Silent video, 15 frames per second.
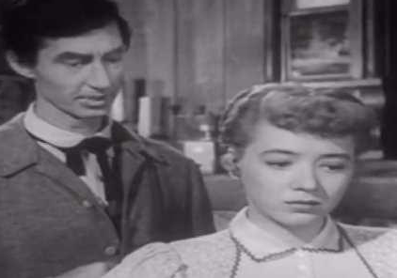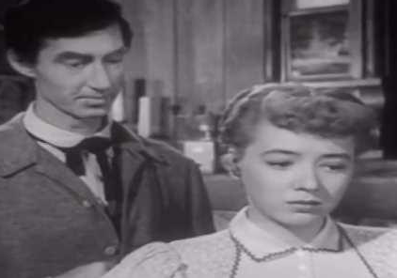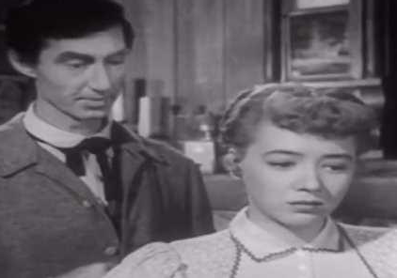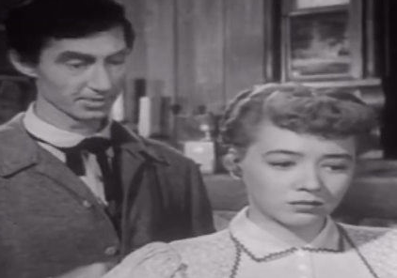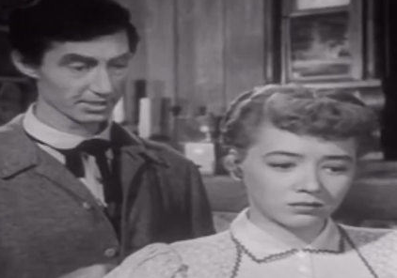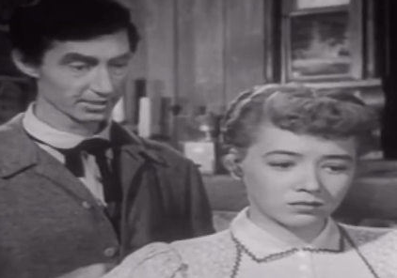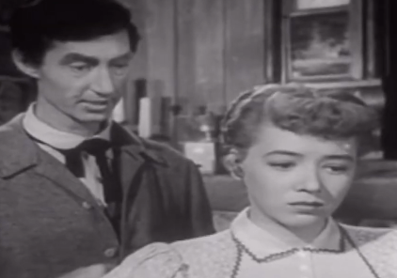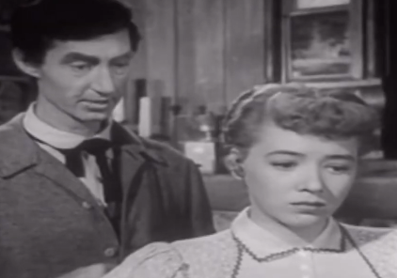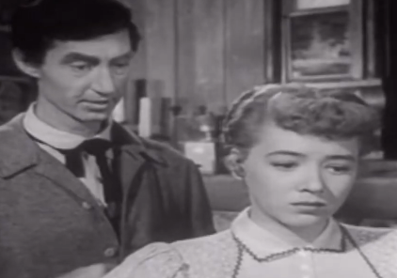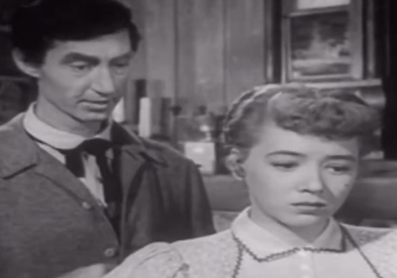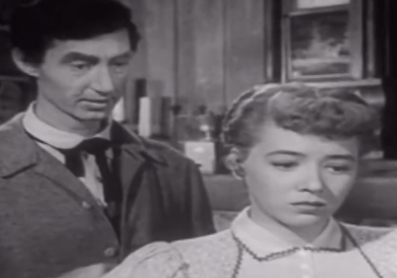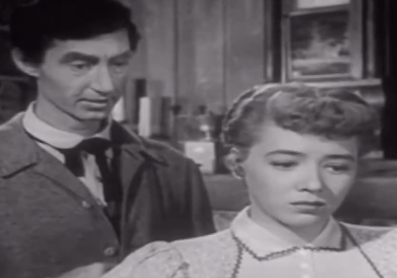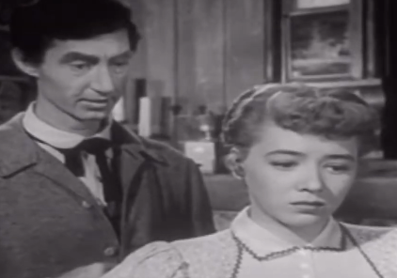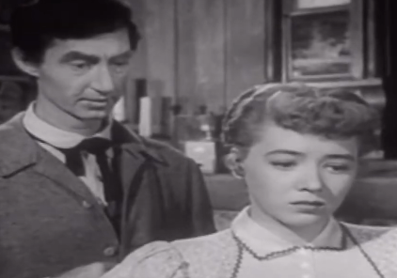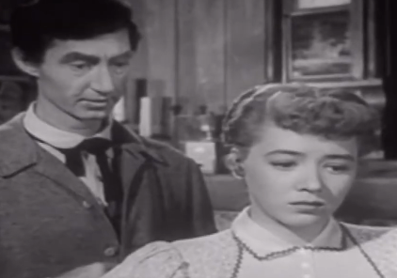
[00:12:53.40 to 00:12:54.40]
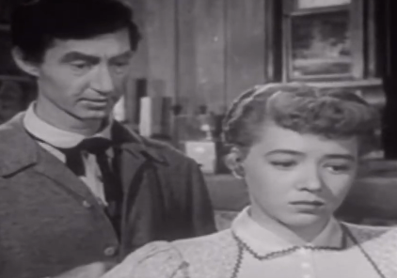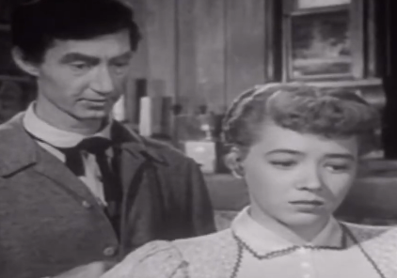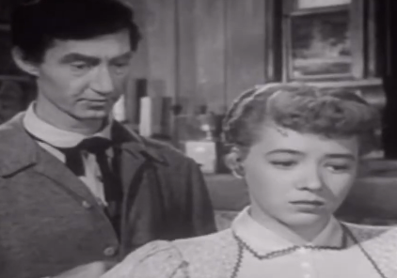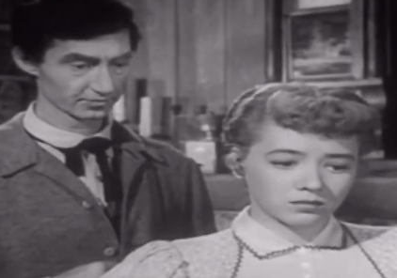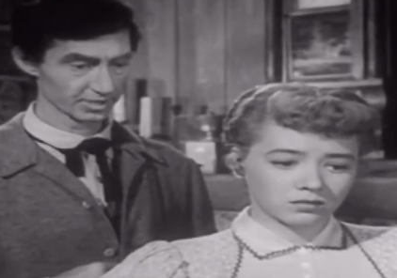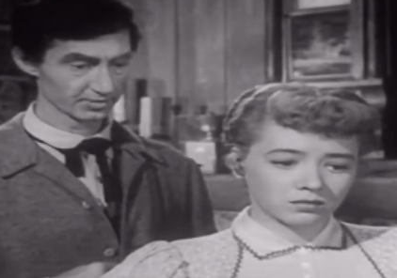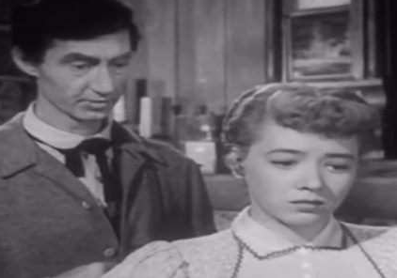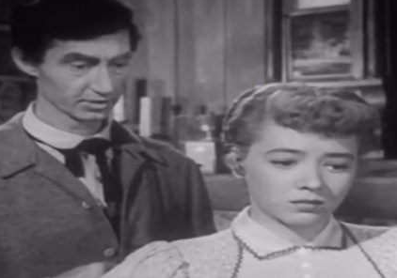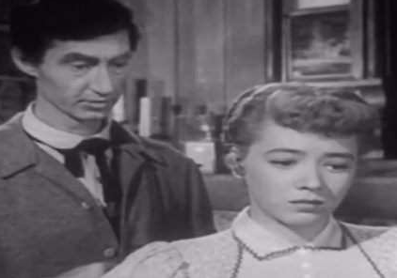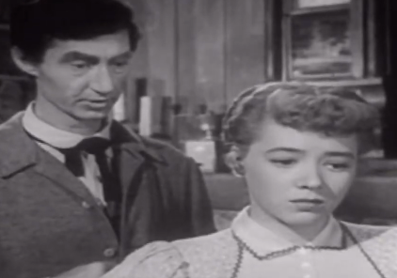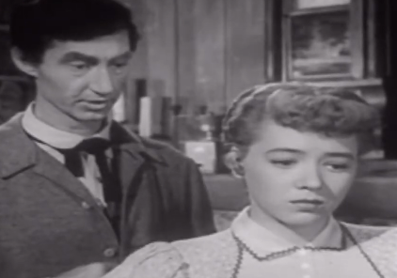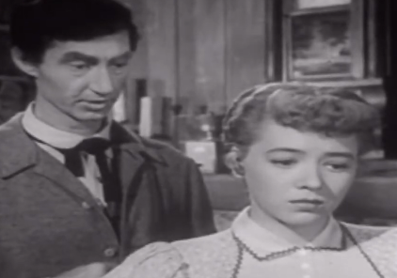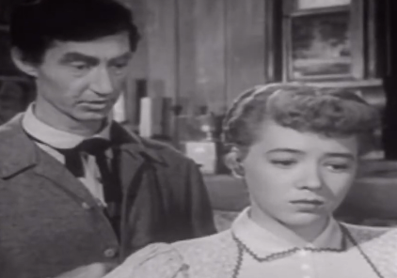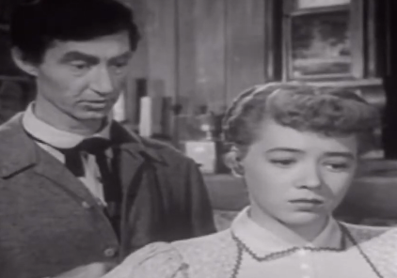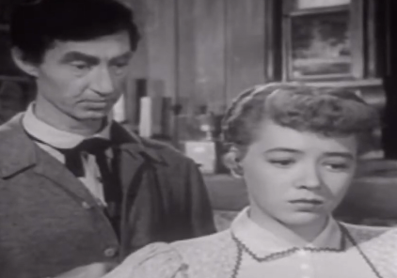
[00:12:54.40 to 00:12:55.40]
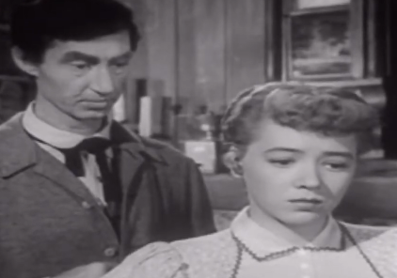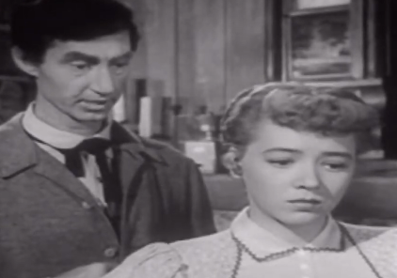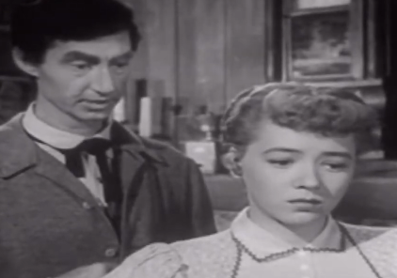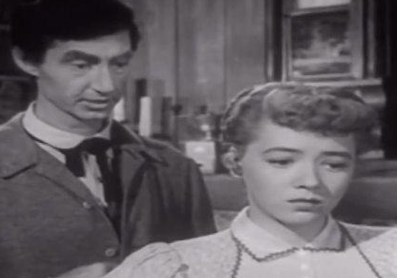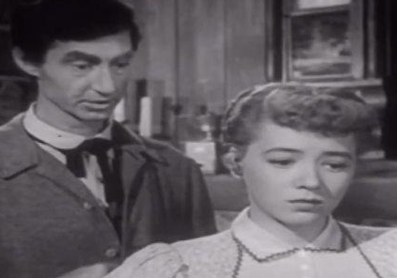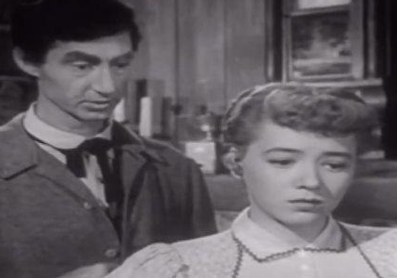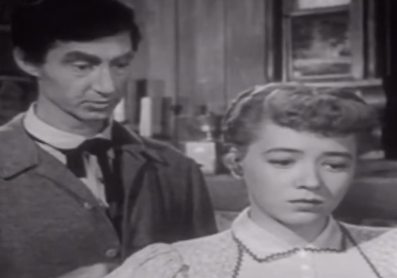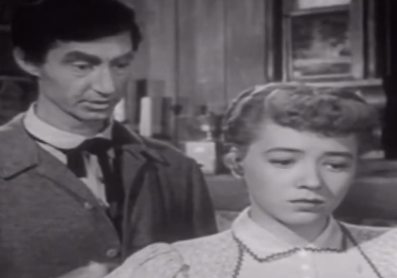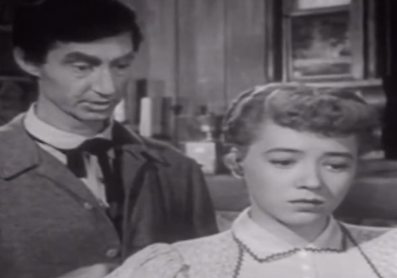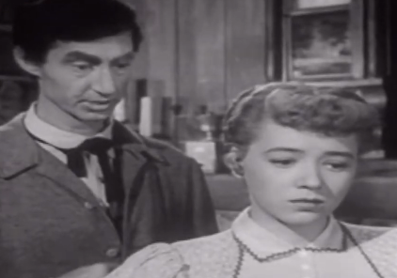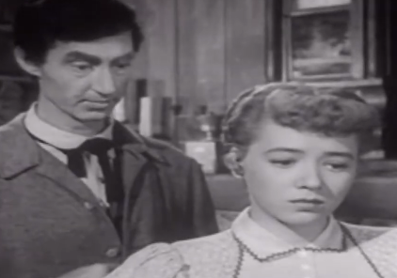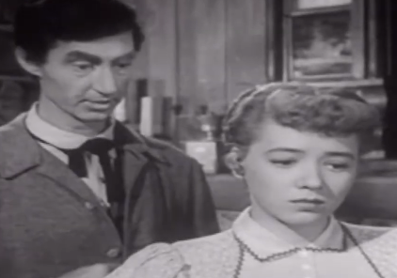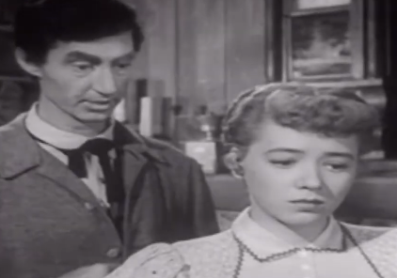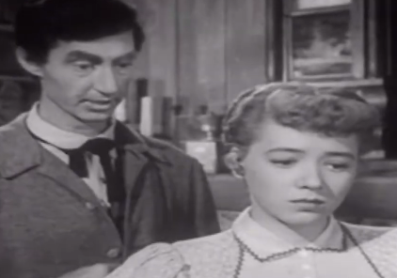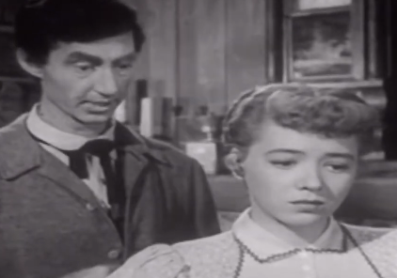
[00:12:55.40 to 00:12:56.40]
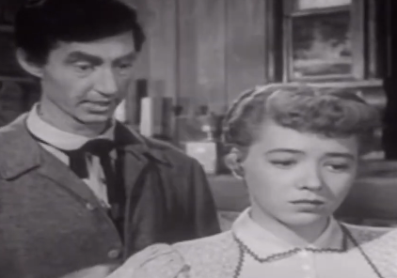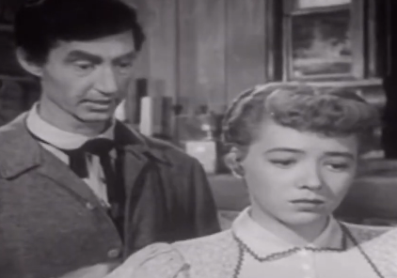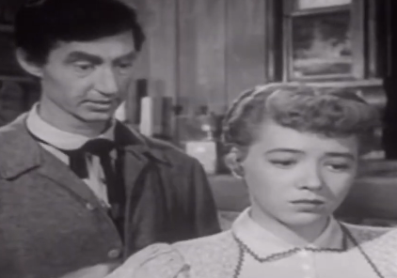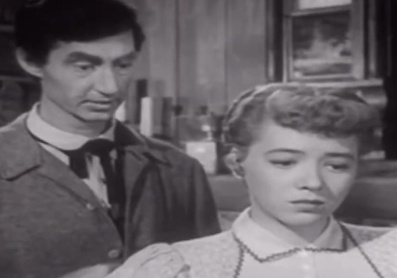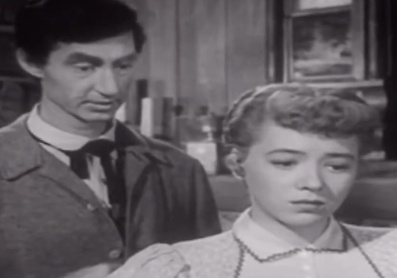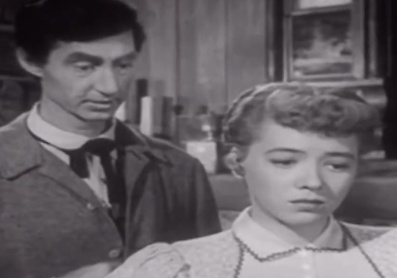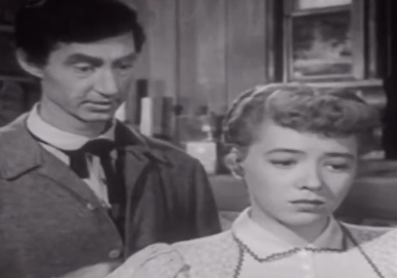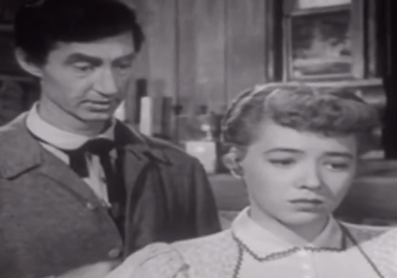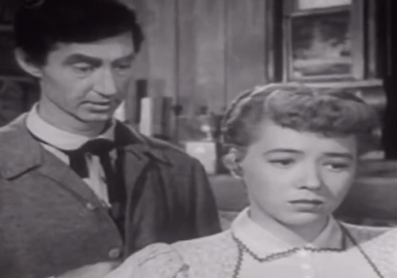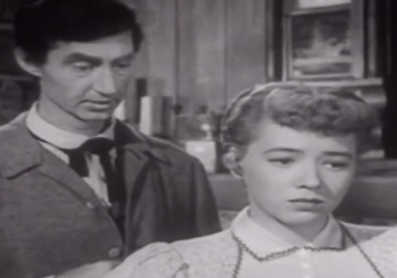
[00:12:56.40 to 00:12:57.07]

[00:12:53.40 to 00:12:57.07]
Speaker 1: They might. If maybe you were to go places with somebody else.